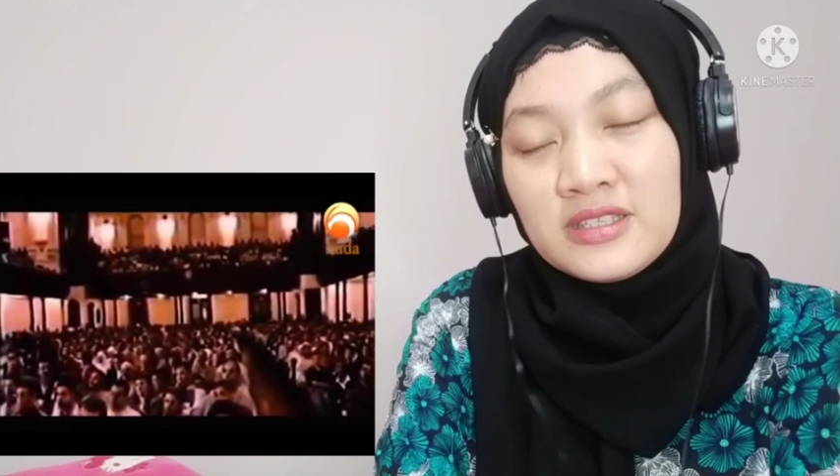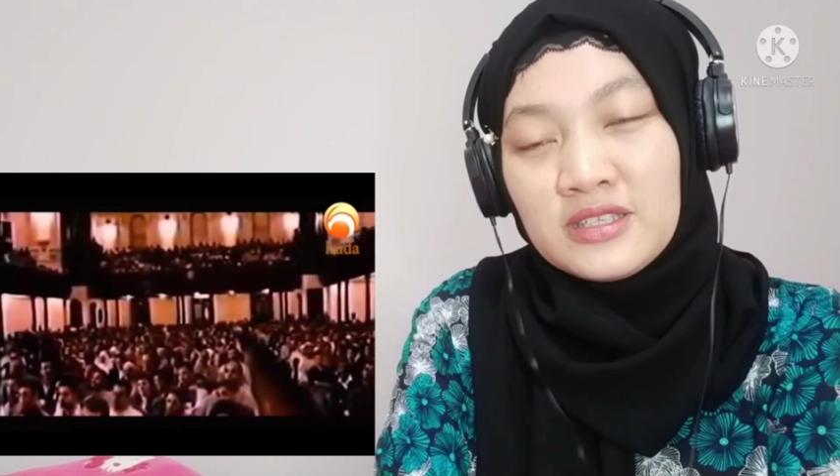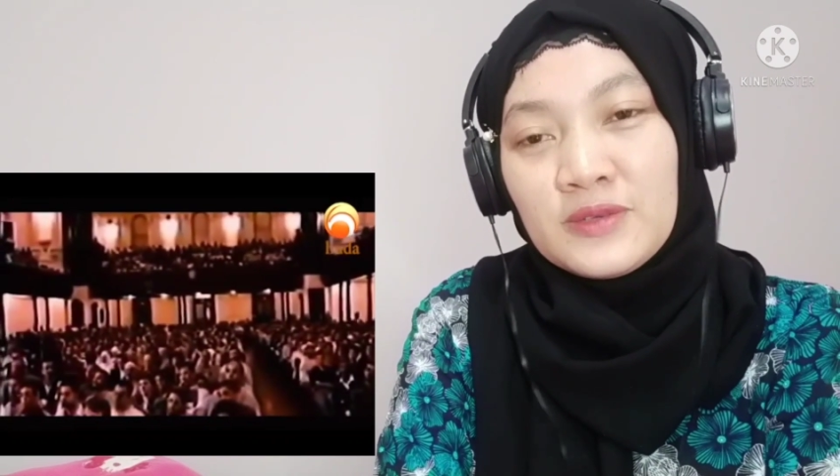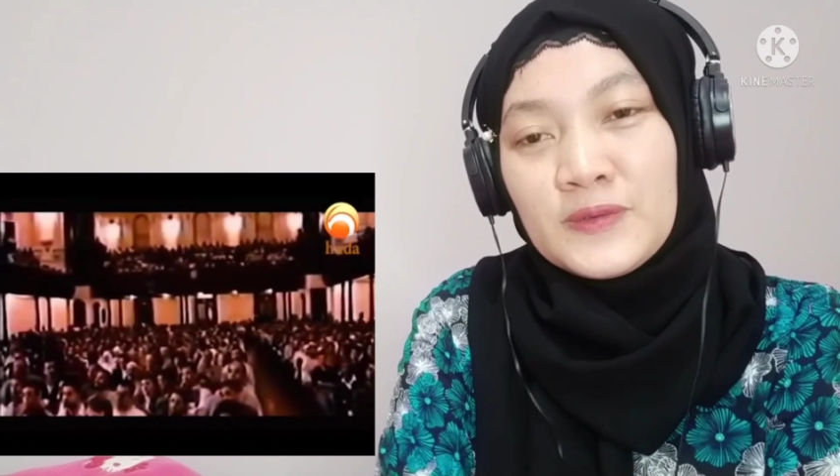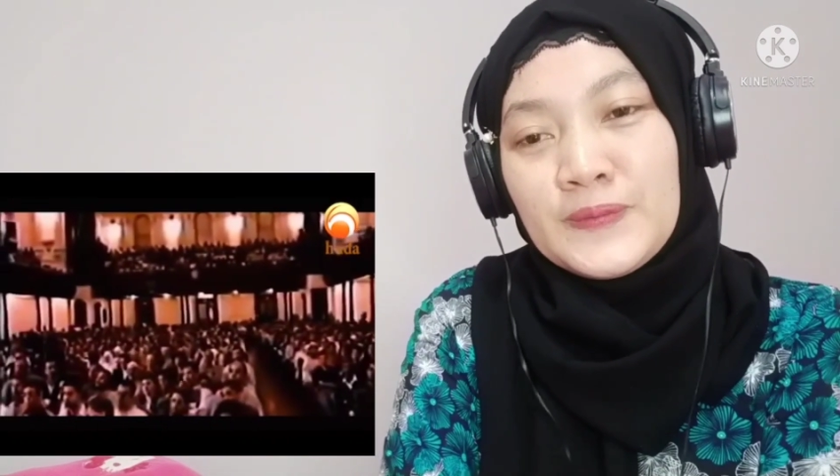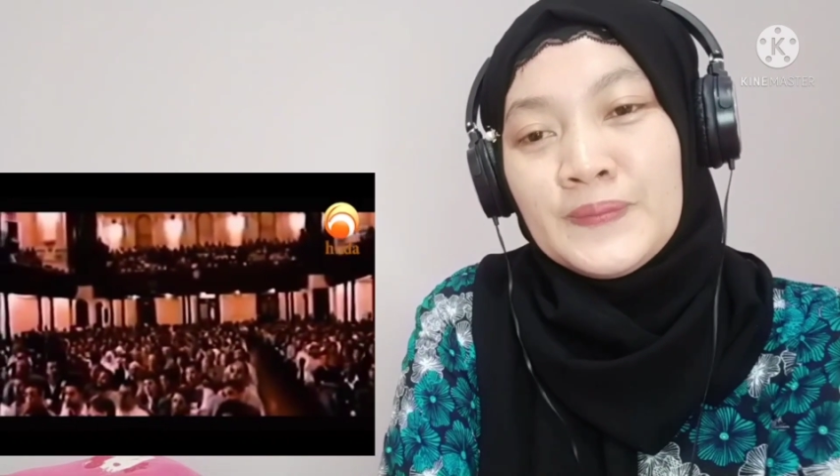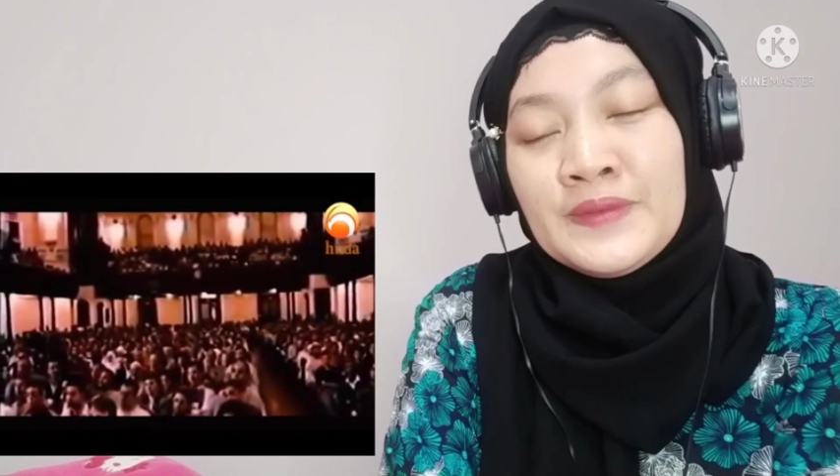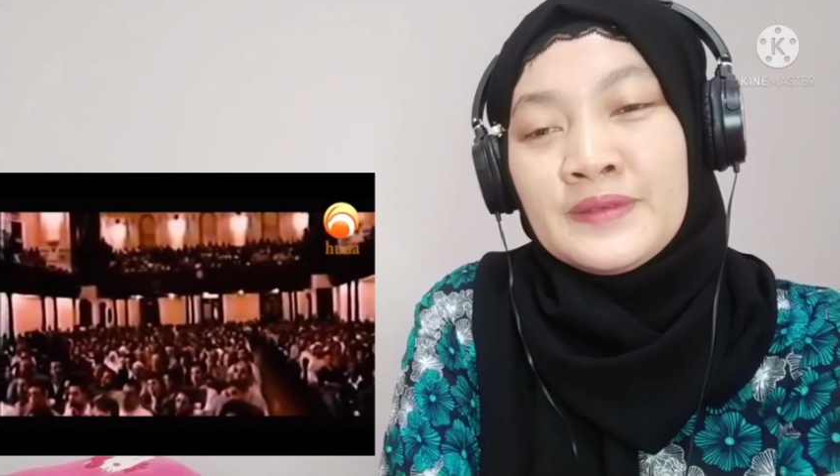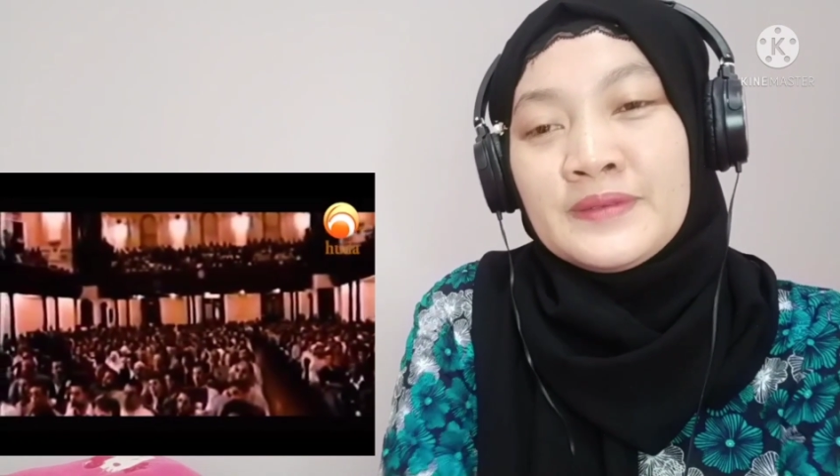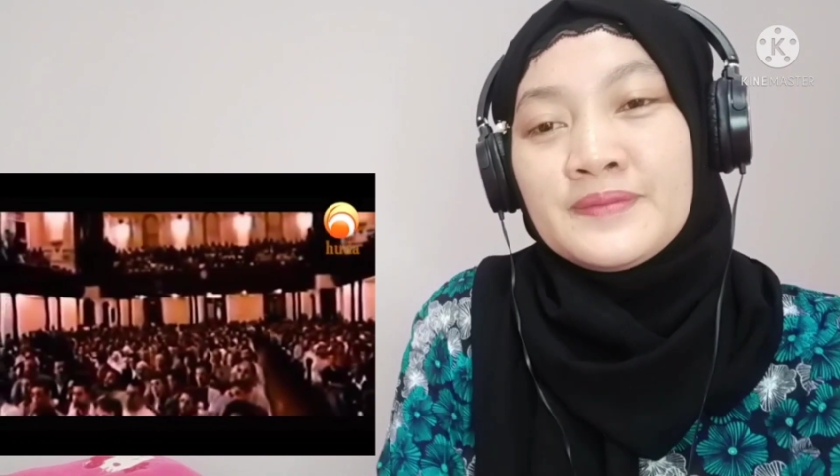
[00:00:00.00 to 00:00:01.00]

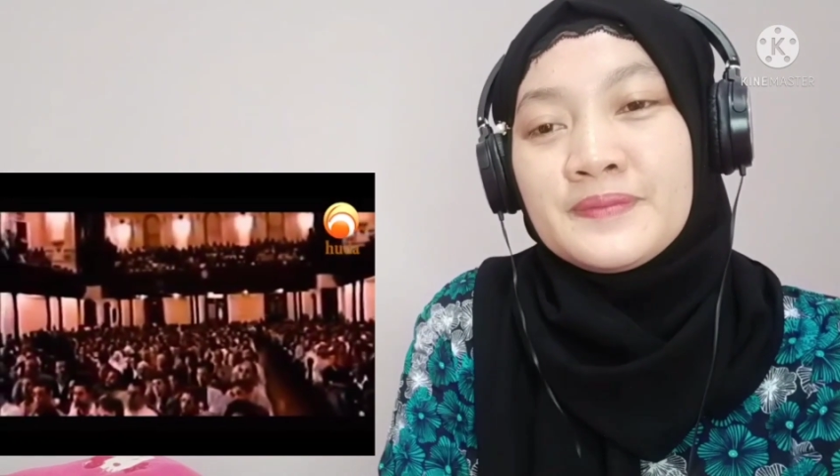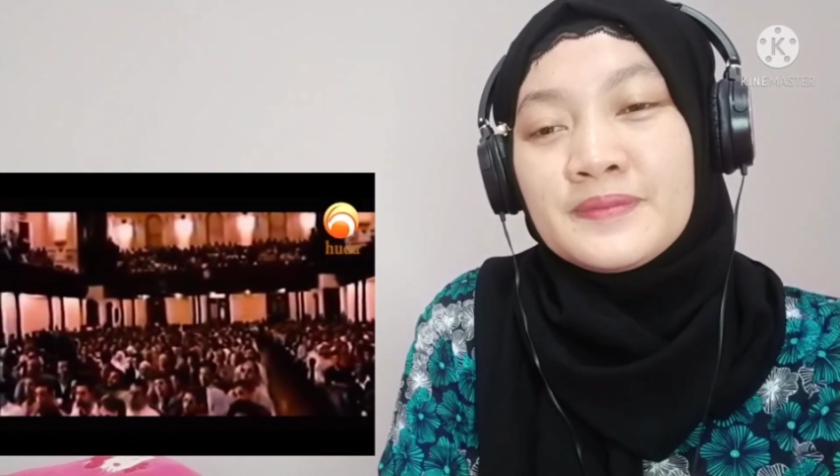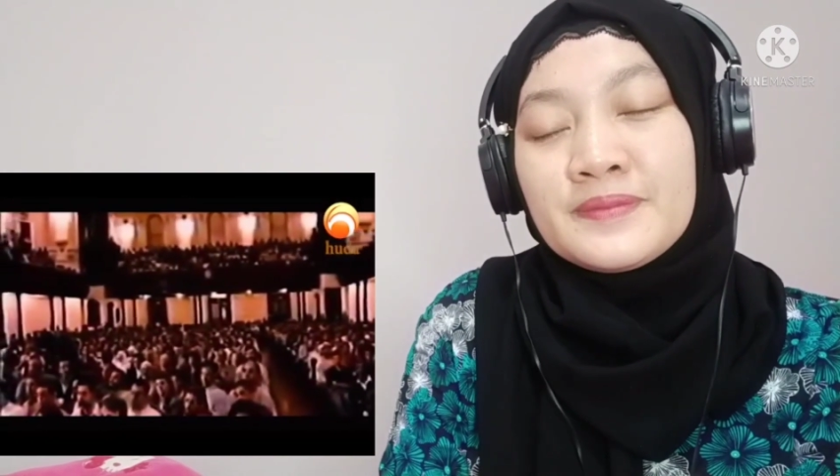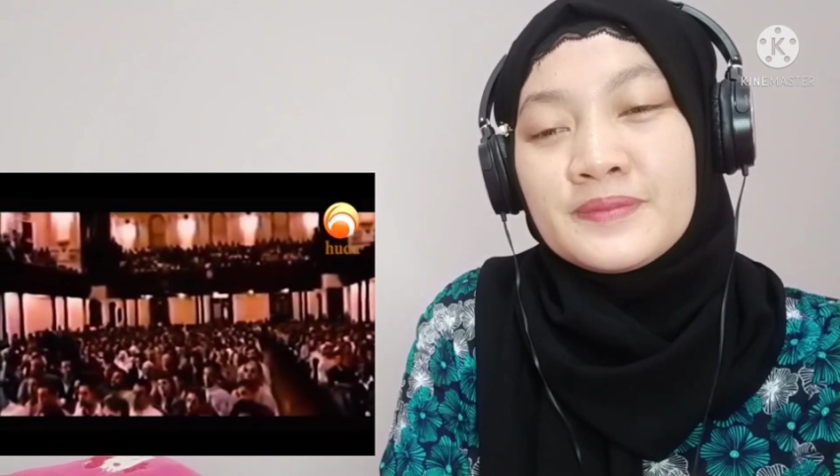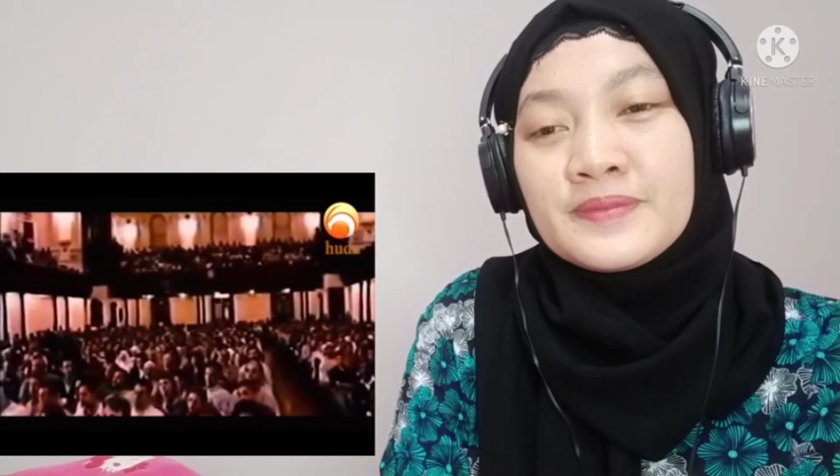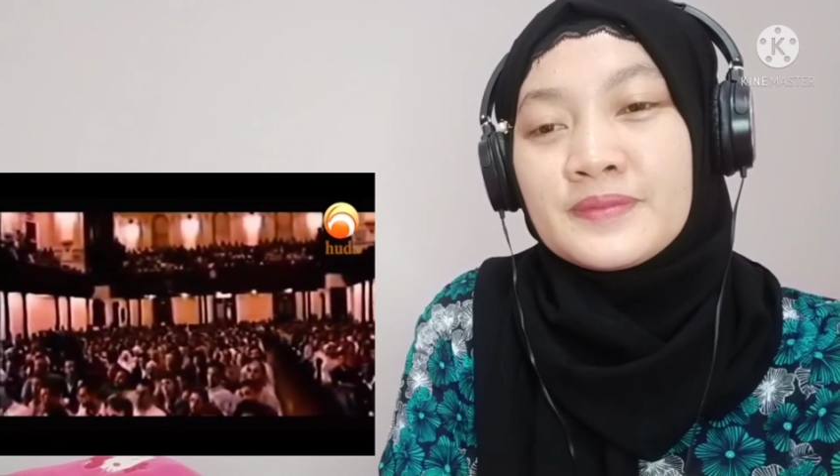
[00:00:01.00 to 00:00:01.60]
17 times.